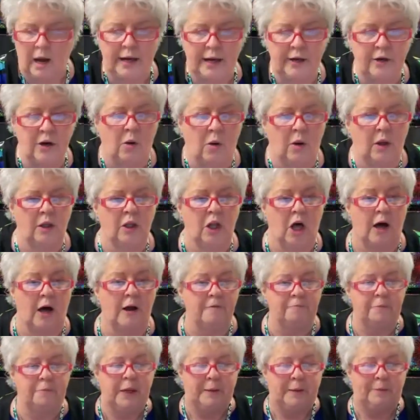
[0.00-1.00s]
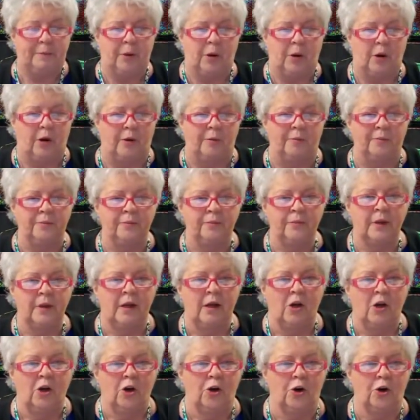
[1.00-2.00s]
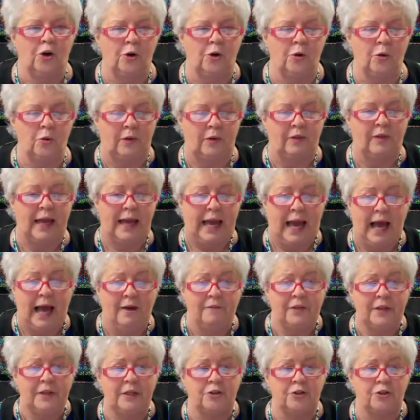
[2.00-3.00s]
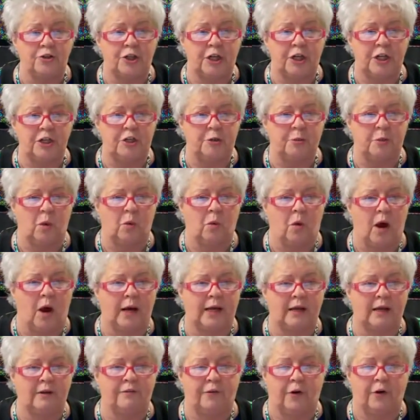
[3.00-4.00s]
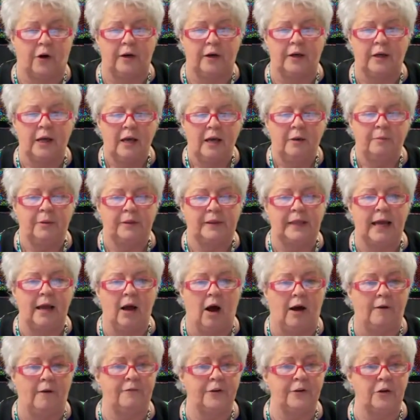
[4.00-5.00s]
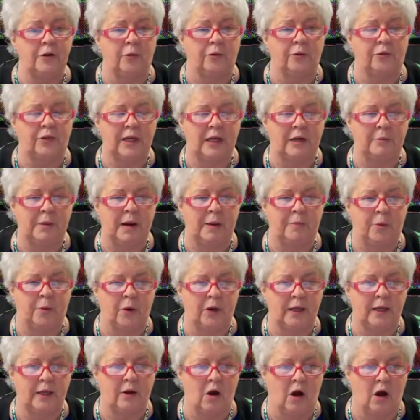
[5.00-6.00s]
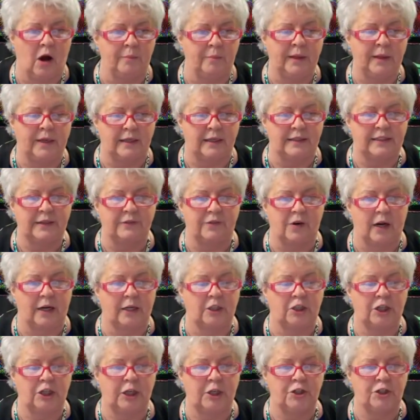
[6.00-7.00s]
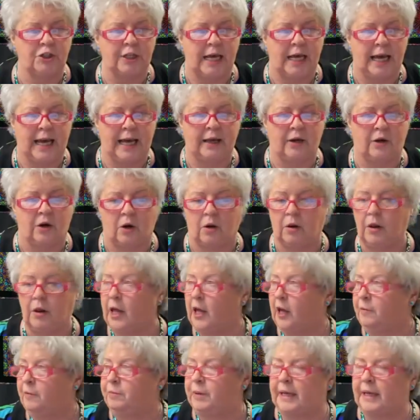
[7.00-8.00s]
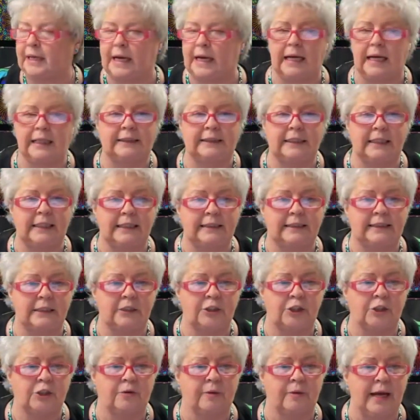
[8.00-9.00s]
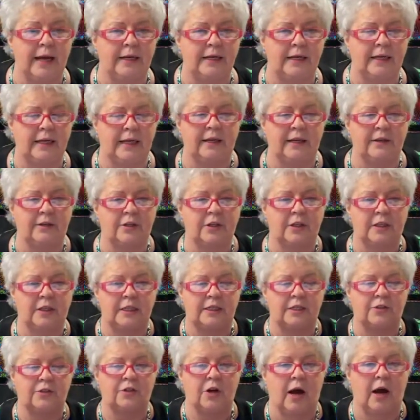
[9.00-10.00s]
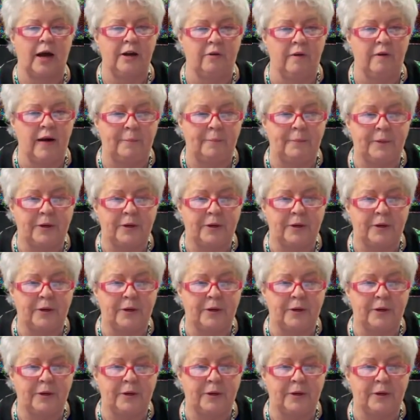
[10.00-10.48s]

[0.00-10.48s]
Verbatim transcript: know a lot of people who they have the interchangeable walking foot, but they often don't think about putting it on because they've got to change the ankle. Because it is integrated into the designer Epic